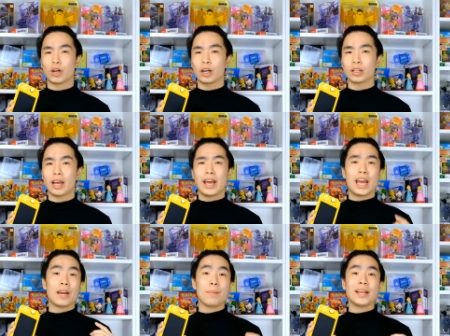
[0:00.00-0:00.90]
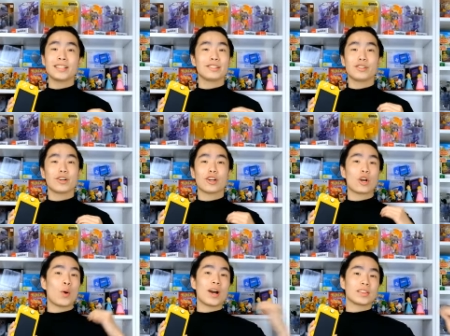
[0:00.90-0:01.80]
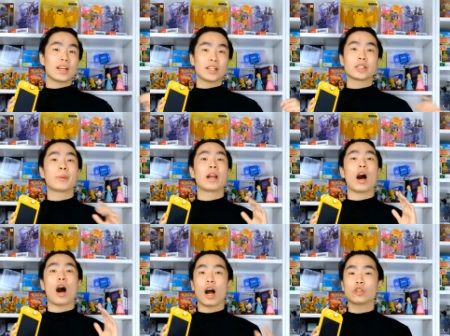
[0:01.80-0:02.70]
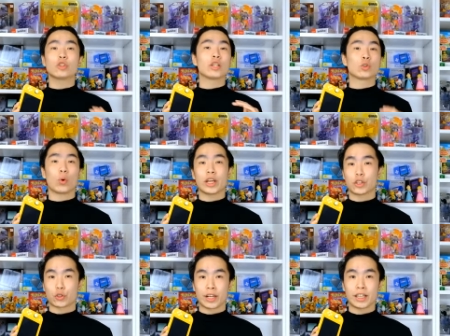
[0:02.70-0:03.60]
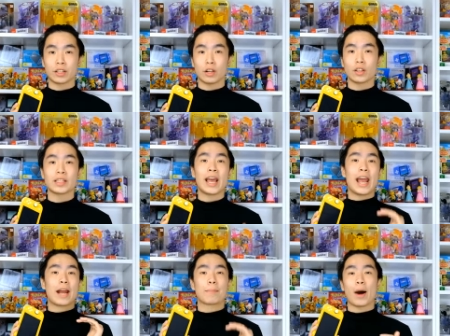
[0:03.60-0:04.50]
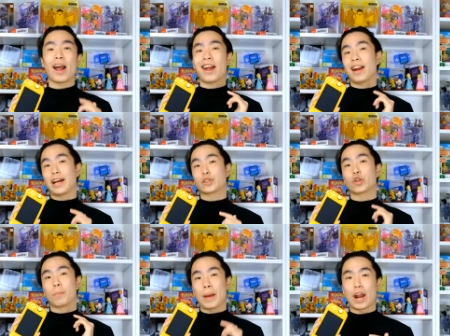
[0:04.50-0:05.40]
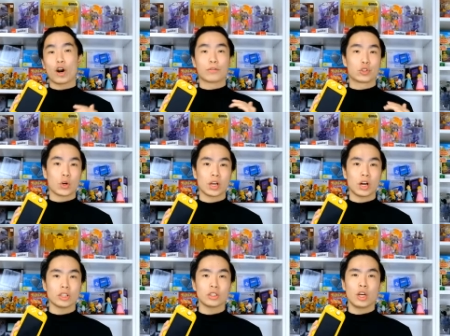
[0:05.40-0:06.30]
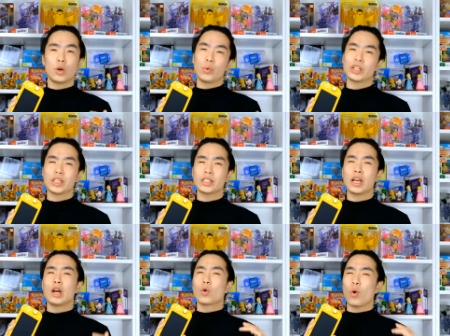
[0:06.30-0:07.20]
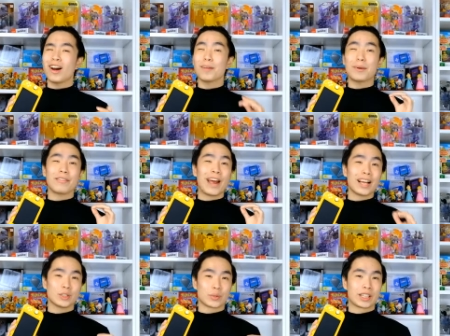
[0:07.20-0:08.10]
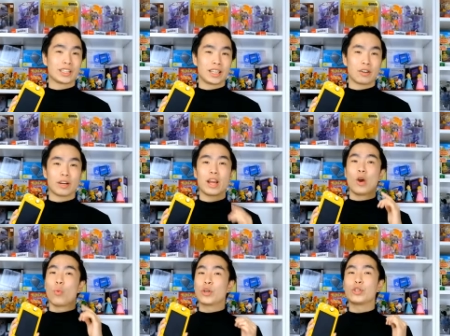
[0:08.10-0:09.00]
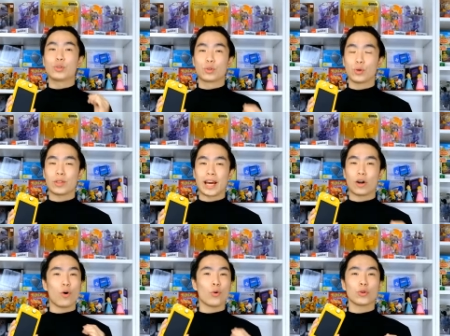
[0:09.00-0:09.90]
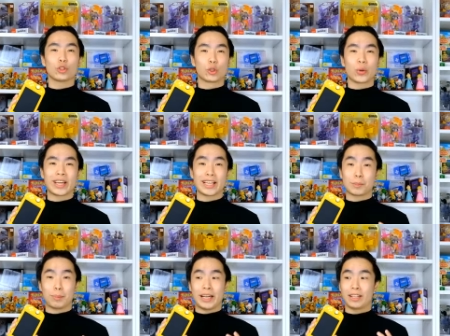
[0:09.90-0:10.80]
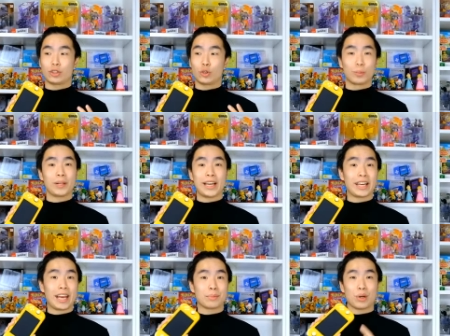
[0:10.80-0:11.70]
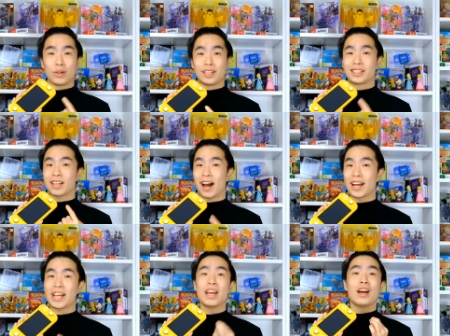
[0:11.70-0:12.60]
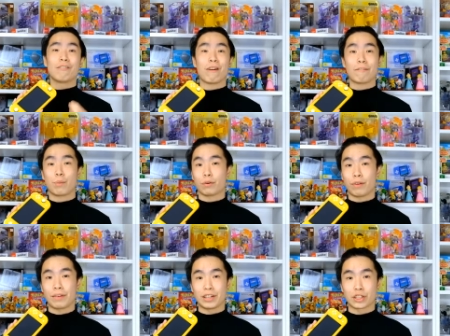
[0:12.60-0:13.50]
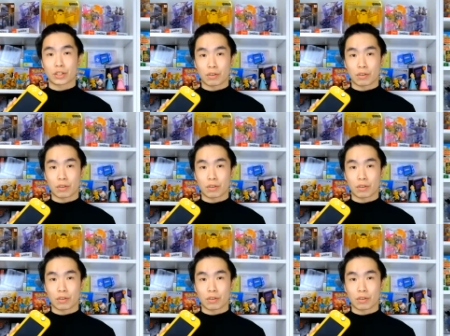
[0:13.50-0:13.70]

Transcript: product, it means you gotta go out there and spend 120 Australian dollars and buy an extra pair of Joy-Cons, which is quite a bit of hassle considering when you do that, all you're doing is playing two player games on this tiny 5.5 inch